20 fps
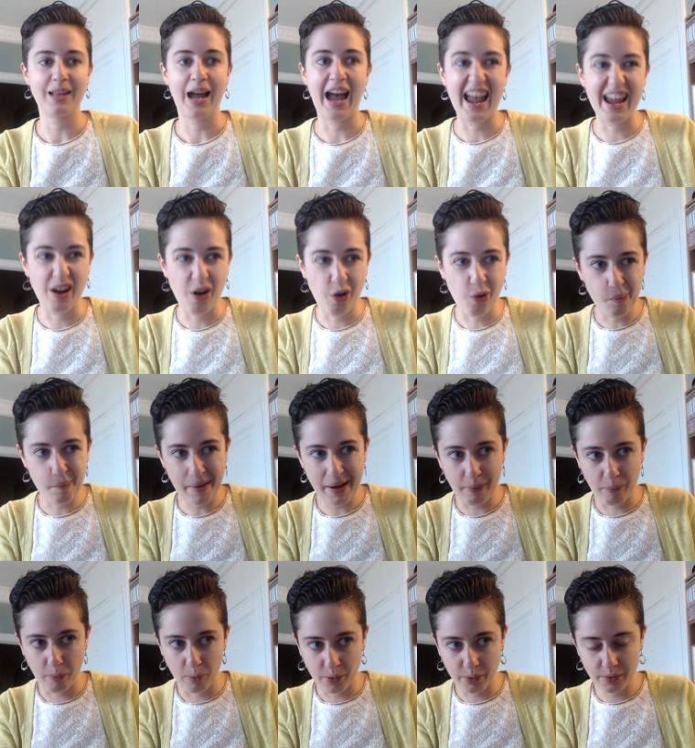I hope I
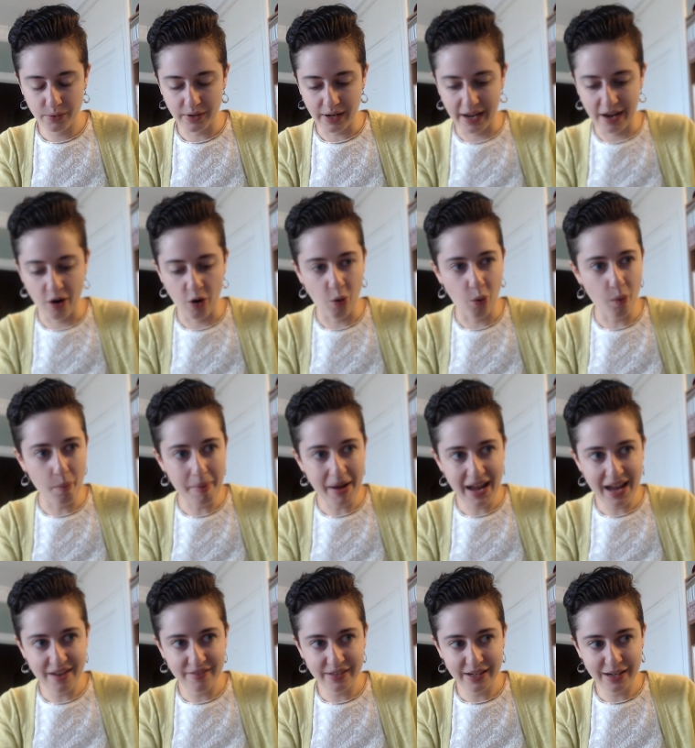won't. I hope I
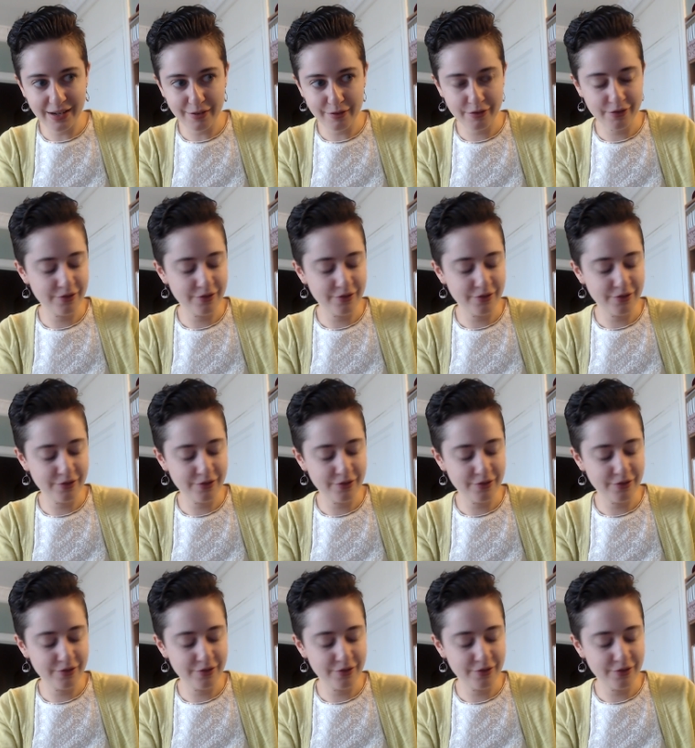have enough.